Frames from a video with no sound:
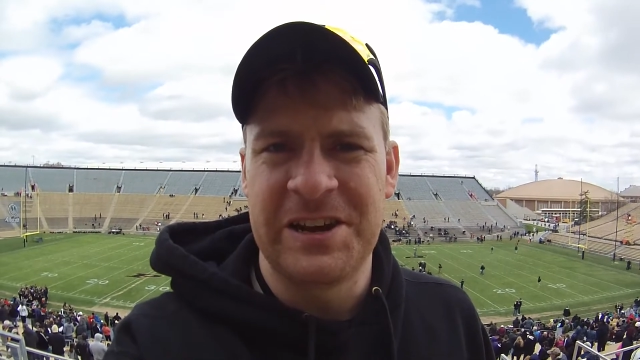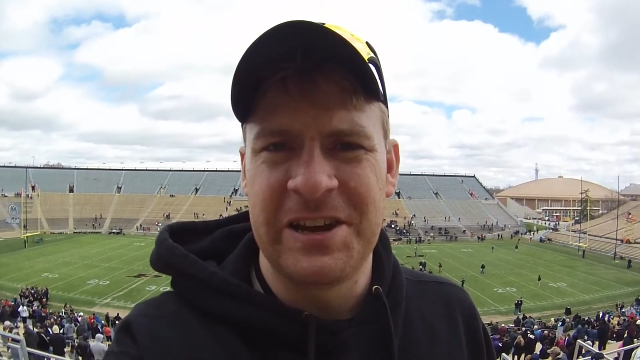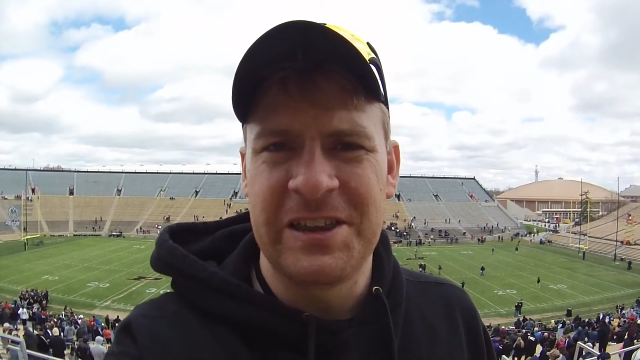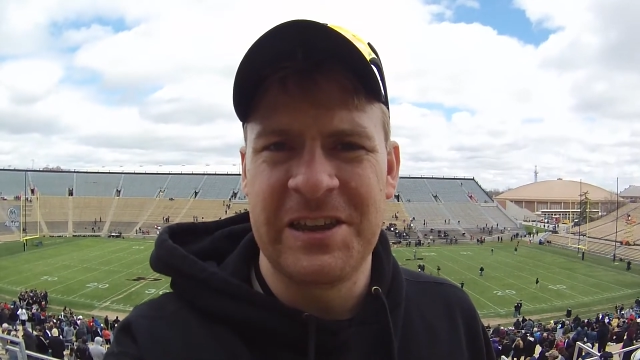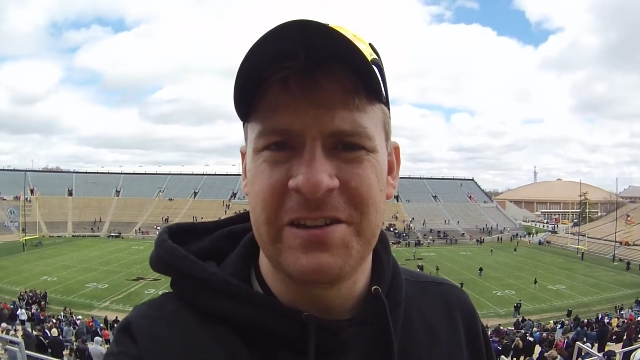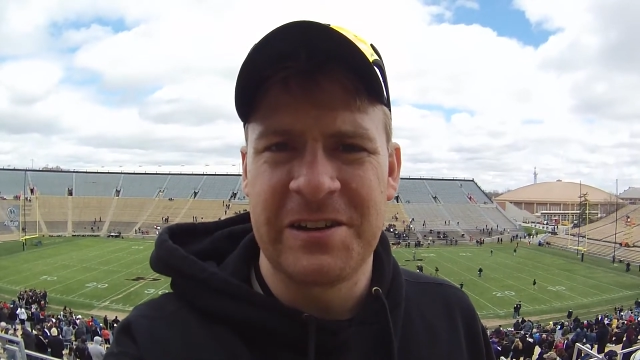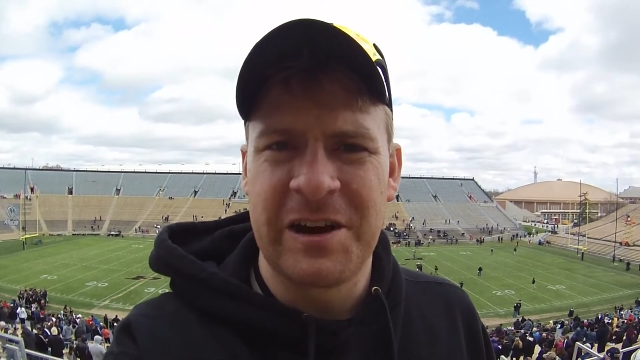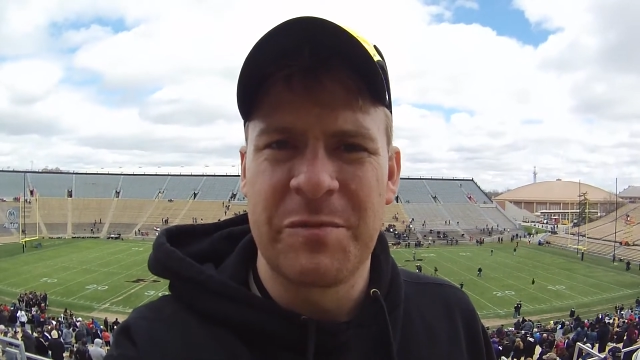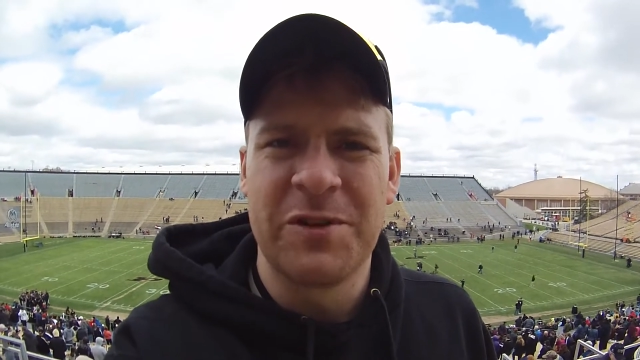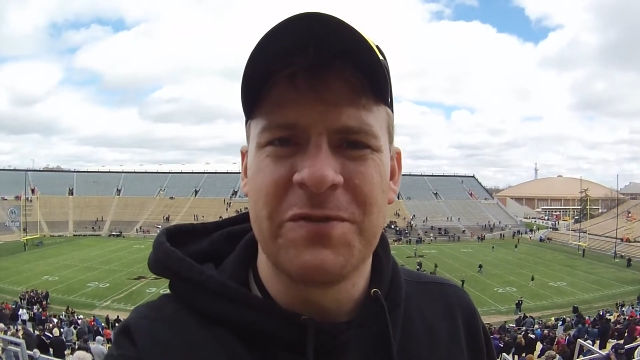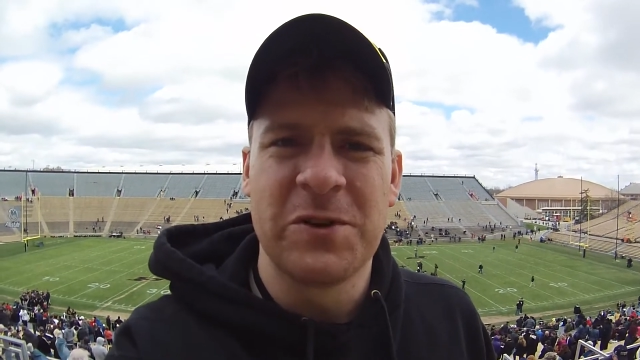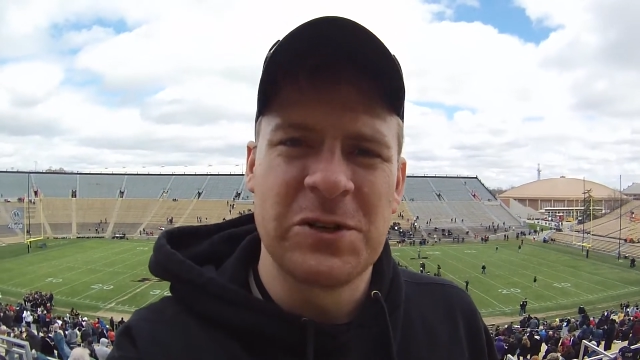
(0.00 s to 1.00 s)
nothing on a
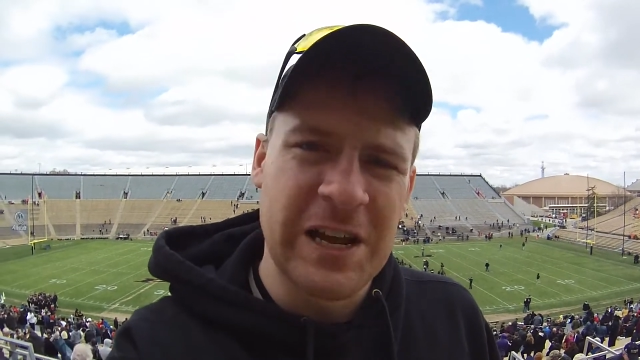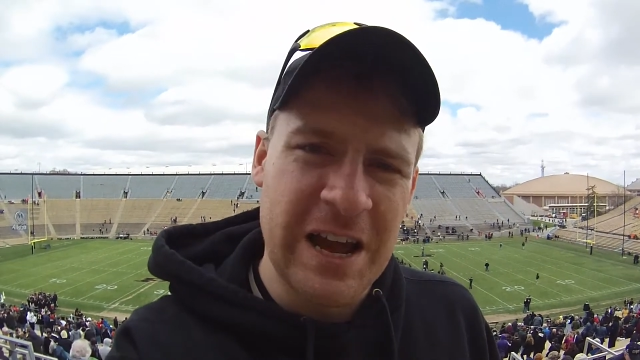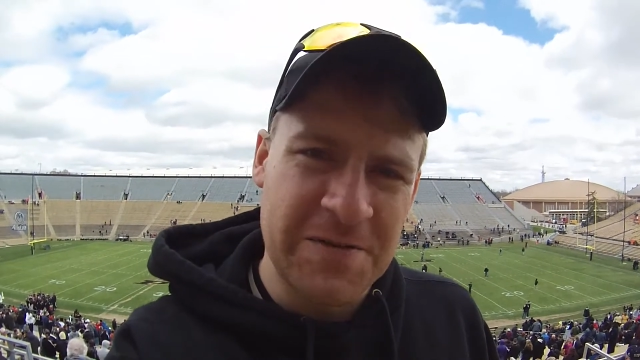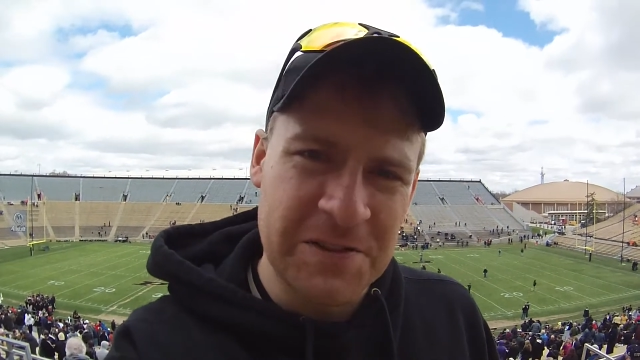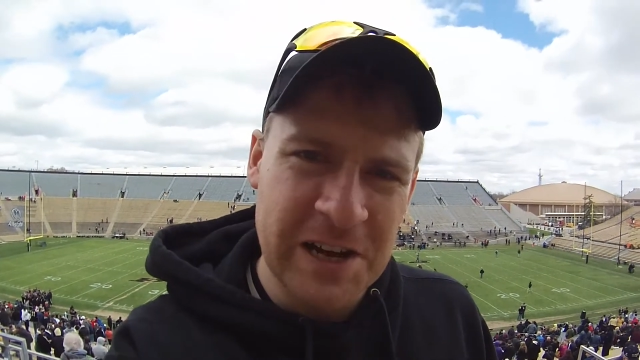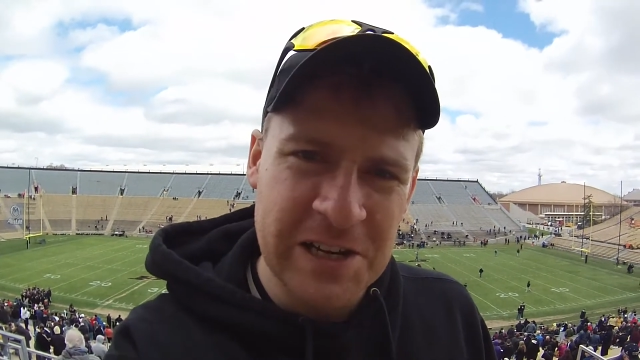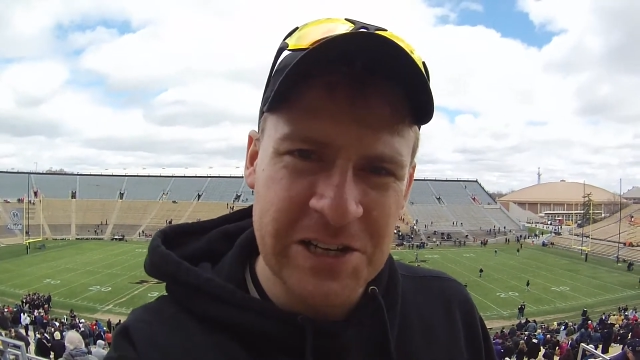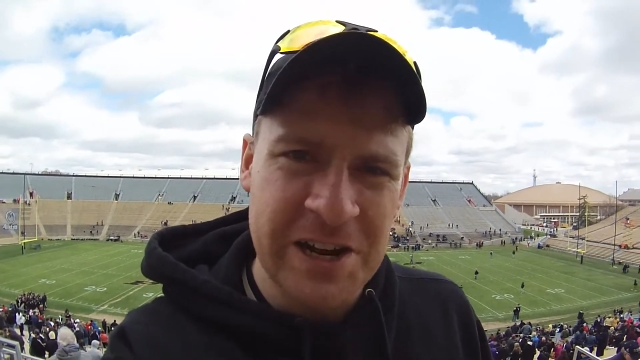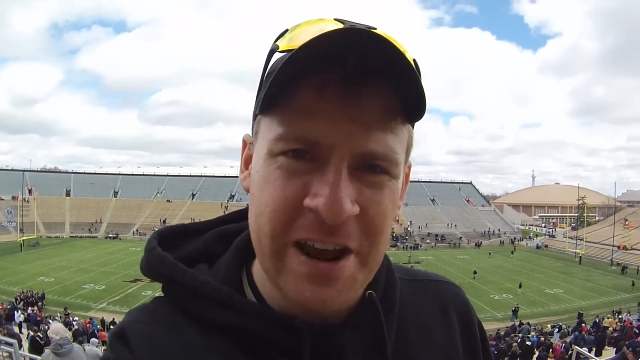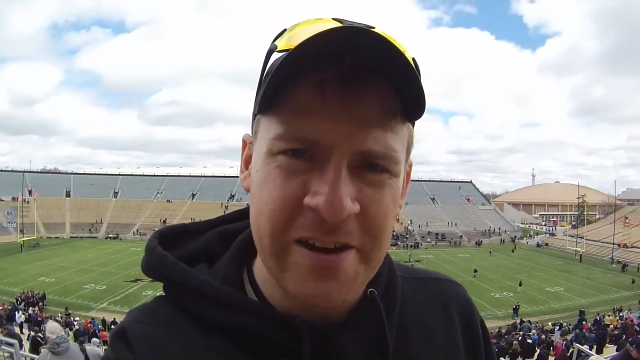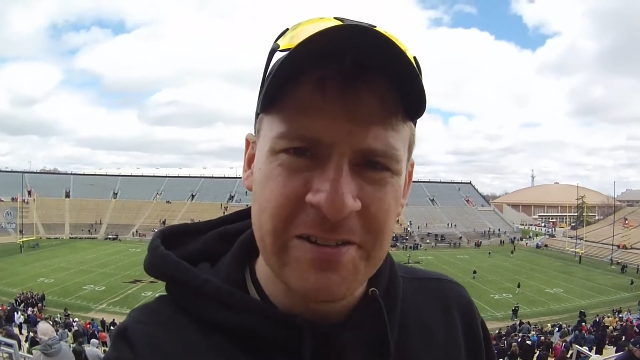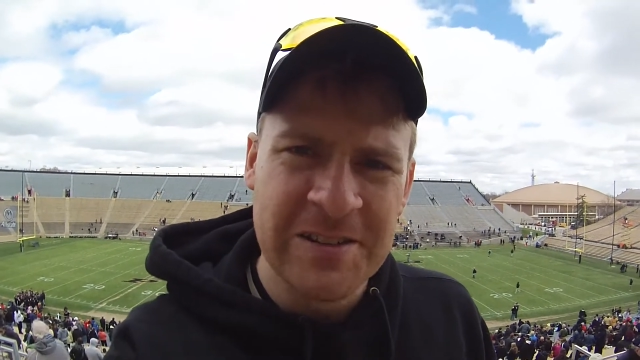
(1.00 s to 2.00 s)
couple of first half
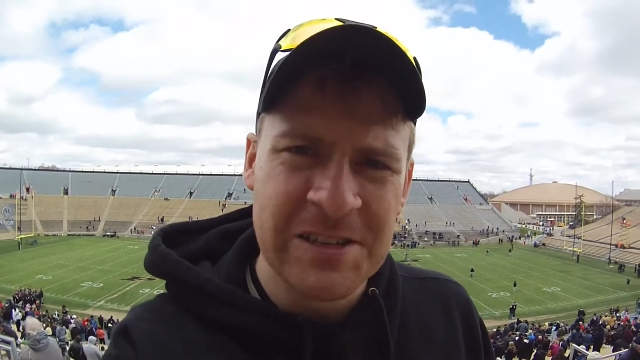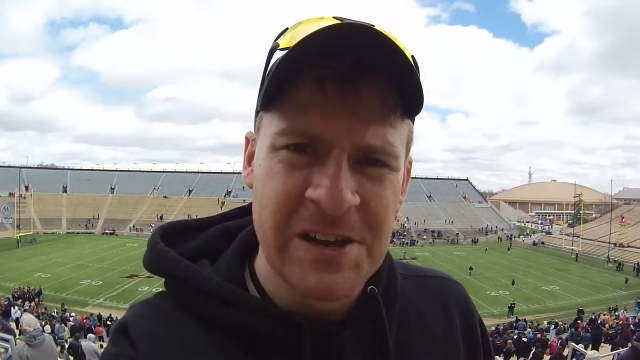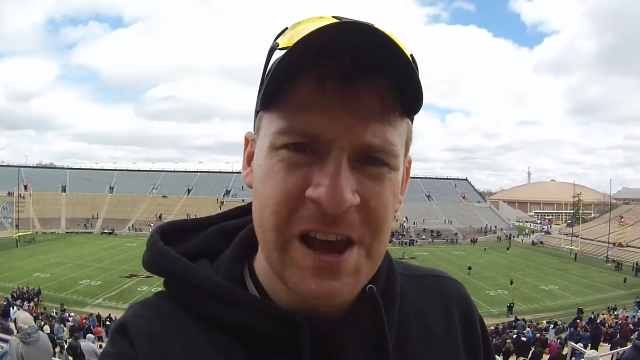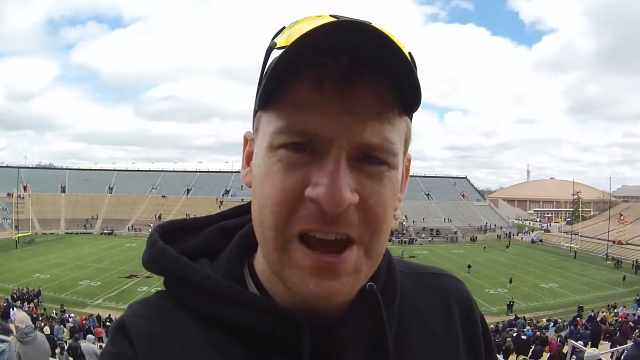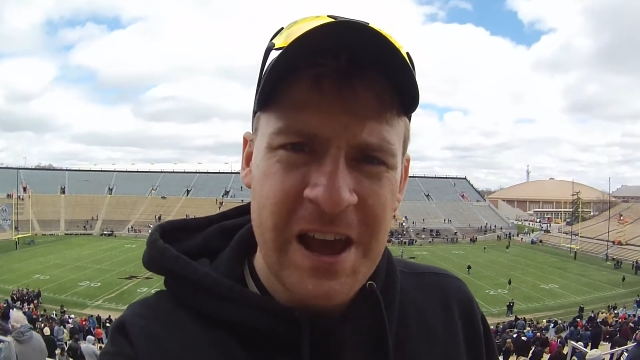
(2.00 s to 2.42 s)
touchdowns.